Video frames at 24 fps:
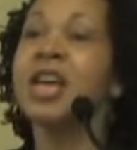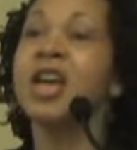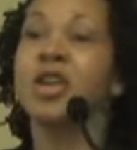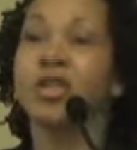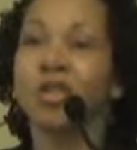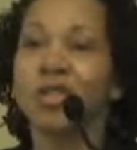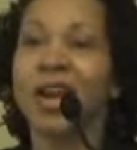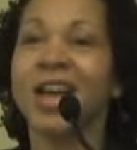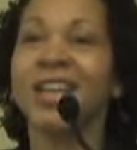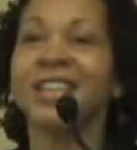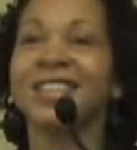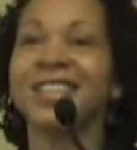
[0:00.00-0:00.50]

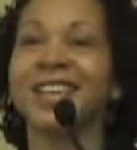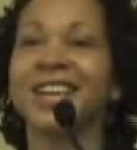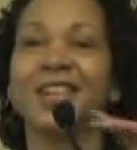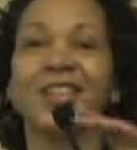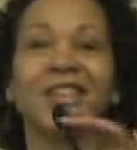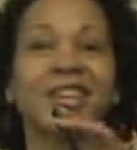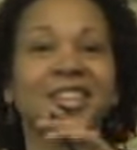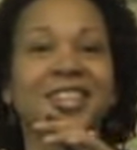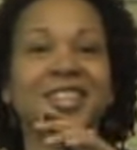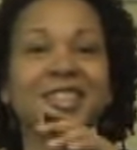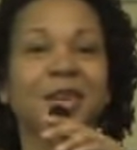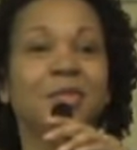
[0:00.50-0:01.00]
Translator
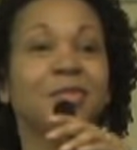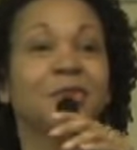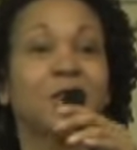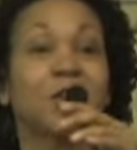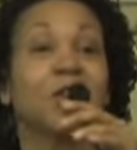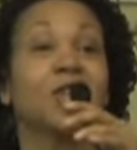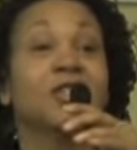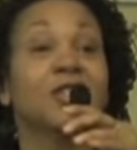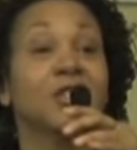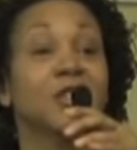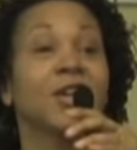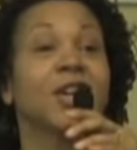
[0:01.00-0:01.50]
gets up,
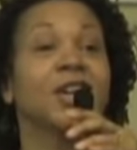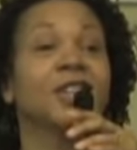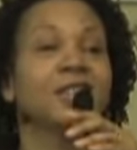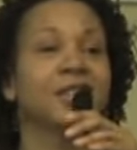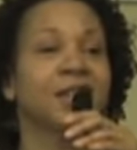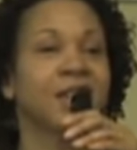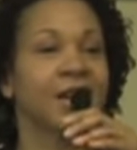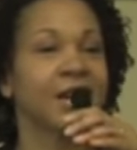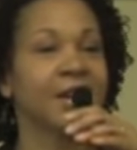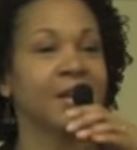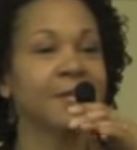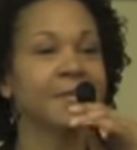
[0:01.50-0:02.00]
starts
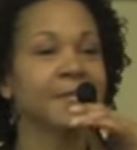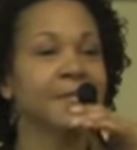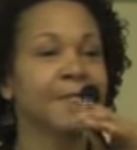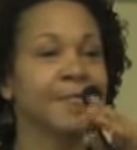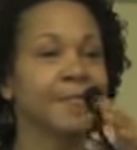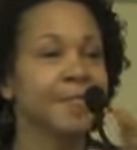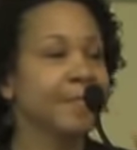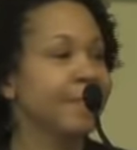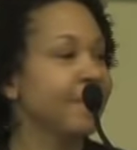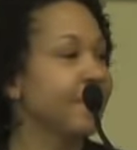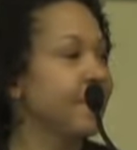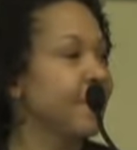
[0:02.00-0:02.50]
translating.
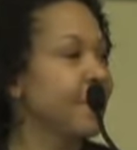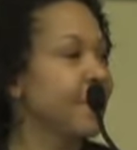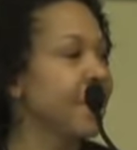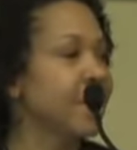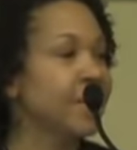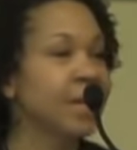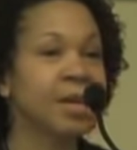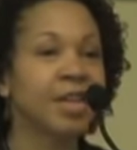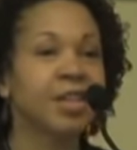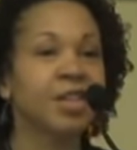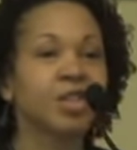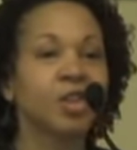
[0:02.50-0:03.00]

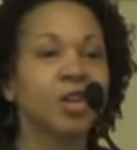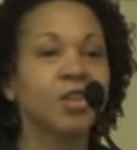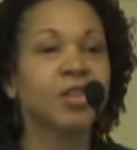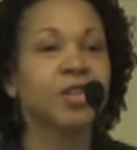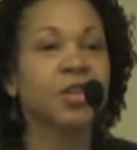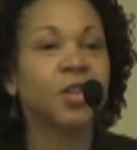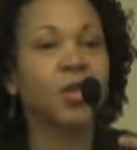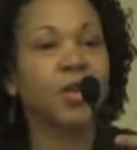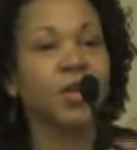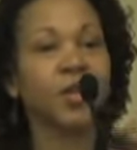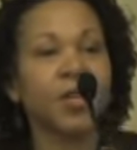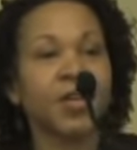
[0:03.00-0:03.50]
Then he starts
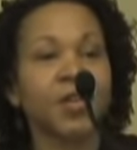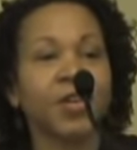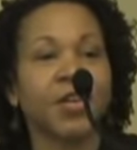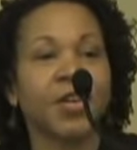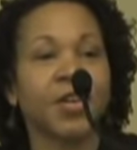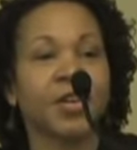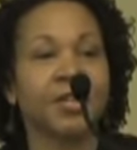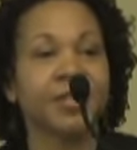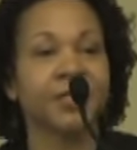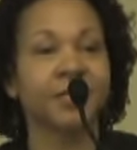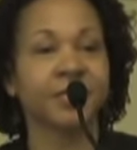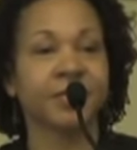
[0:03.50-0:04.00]
going
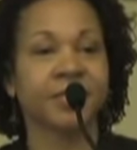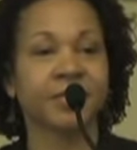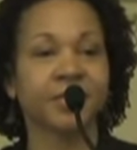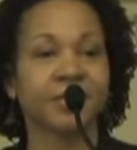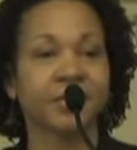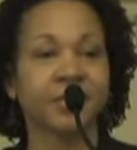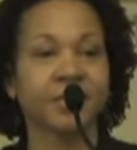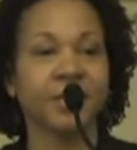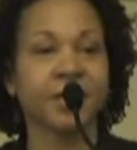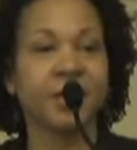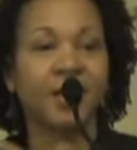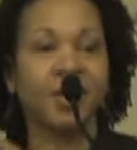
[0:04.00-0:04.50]
on
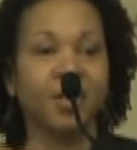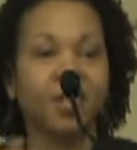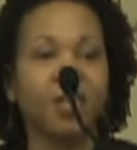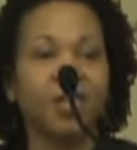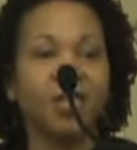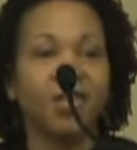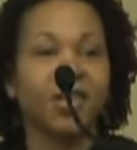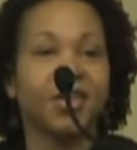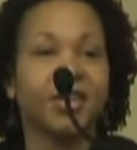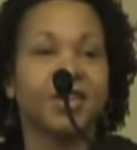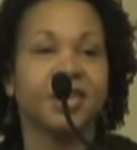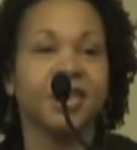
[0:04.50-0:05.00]
and
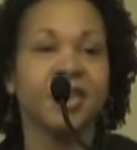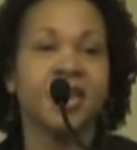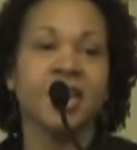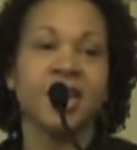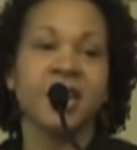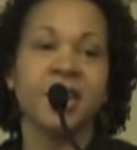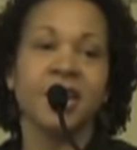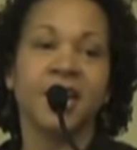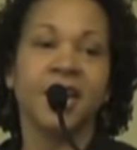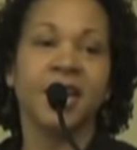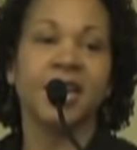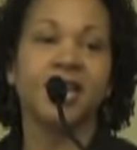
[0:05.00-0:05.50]
on
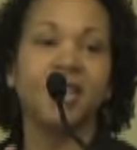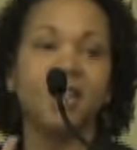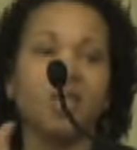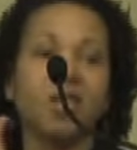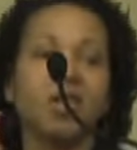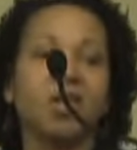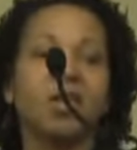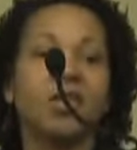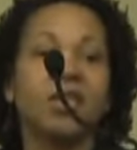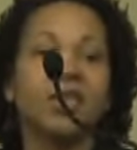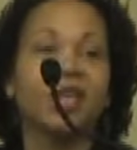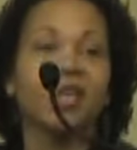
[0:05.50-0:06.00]
and
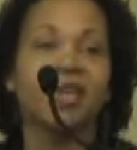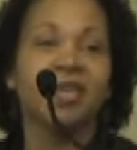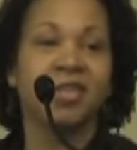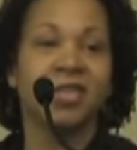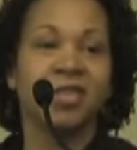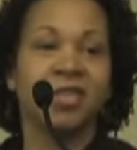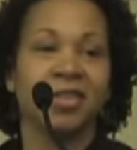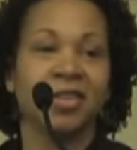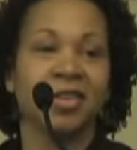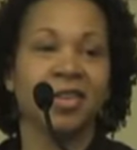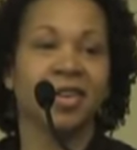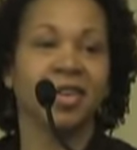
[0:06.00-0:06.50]
on and
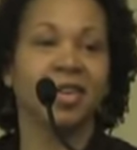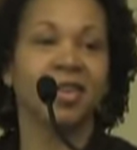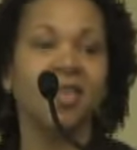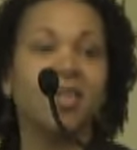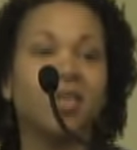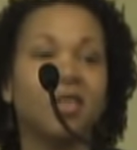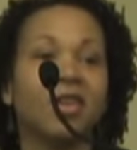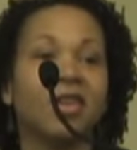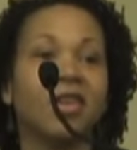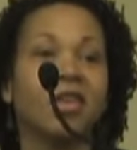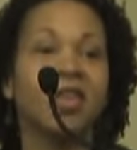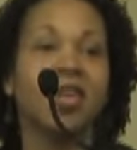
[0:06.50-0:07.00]
on and
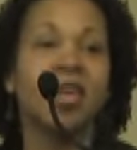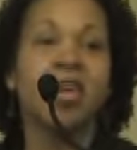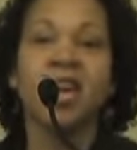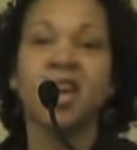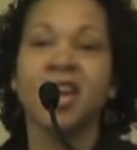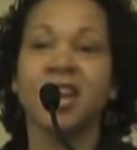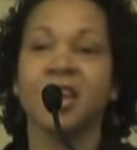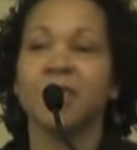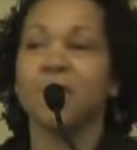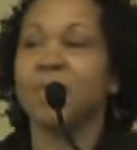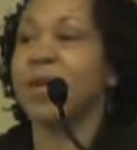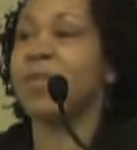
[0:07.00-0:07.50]
on.
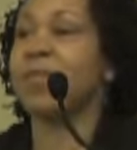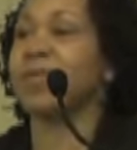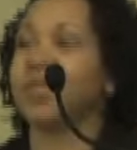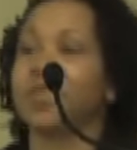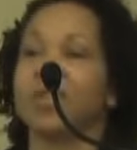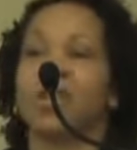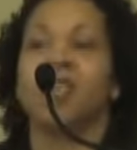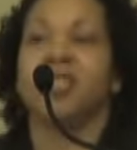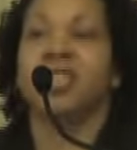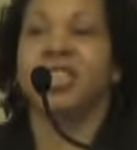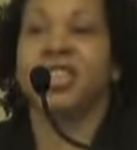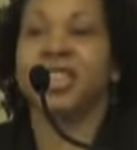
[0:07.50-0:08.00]
And people
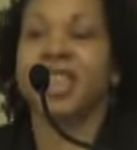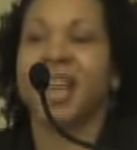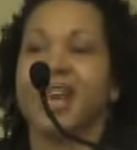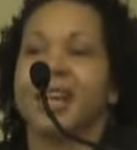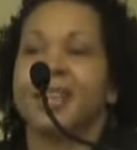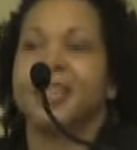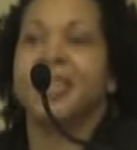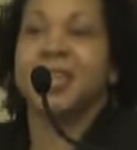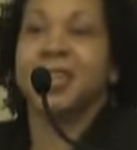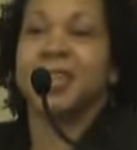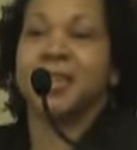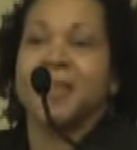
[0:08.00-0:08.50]
start
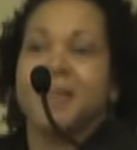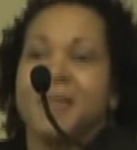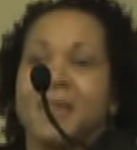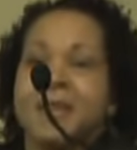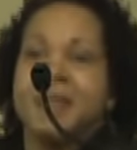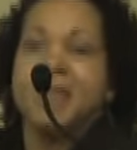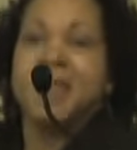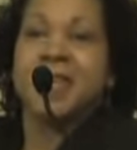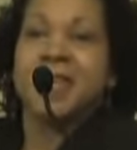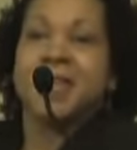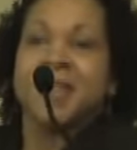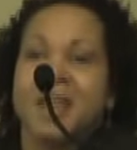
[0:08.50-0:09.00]
chanting.
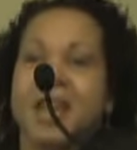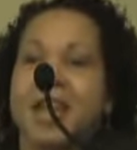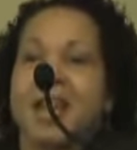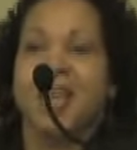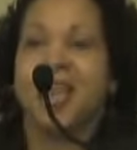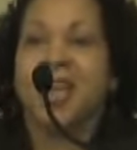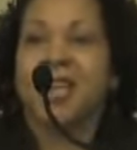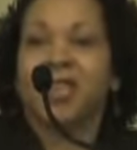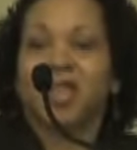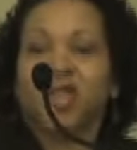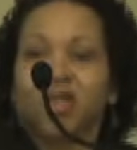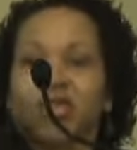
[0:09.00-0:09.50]

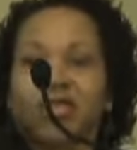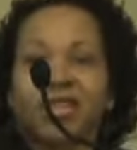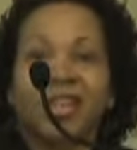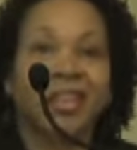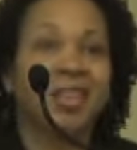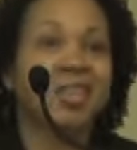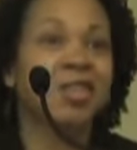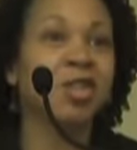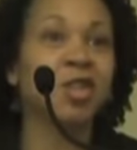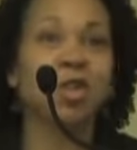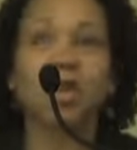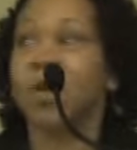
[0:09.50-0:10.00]
And
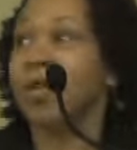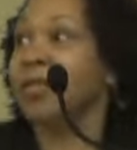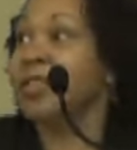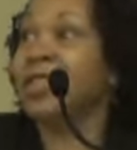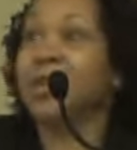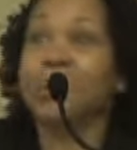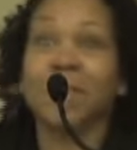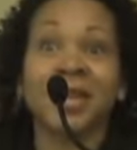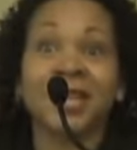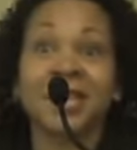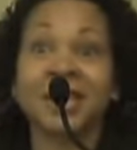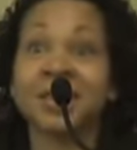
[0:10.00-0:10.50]
just, you know,
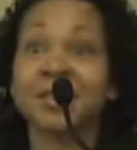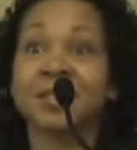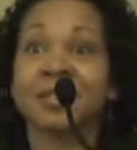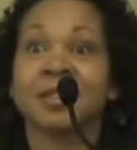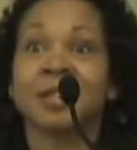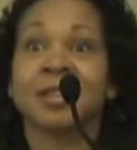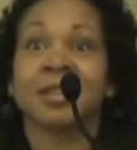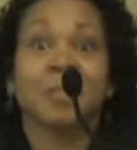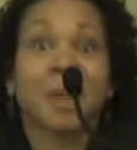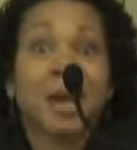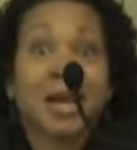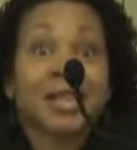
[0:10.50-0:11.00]
so my sister
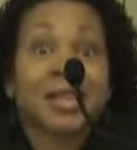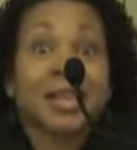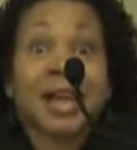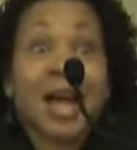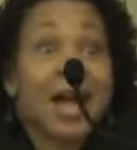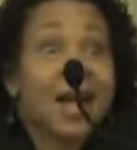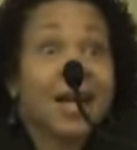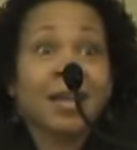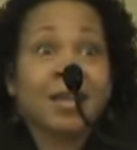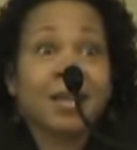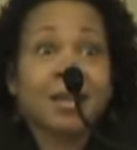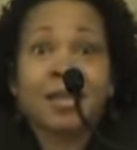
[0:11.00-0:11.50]
looked at
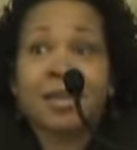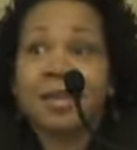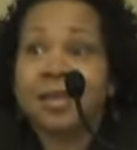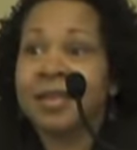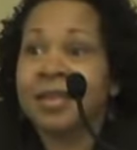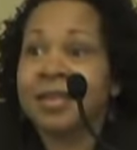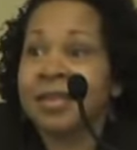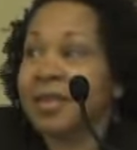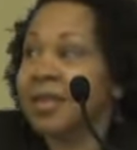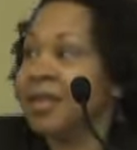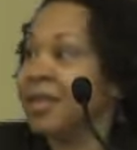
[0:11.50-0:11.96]
me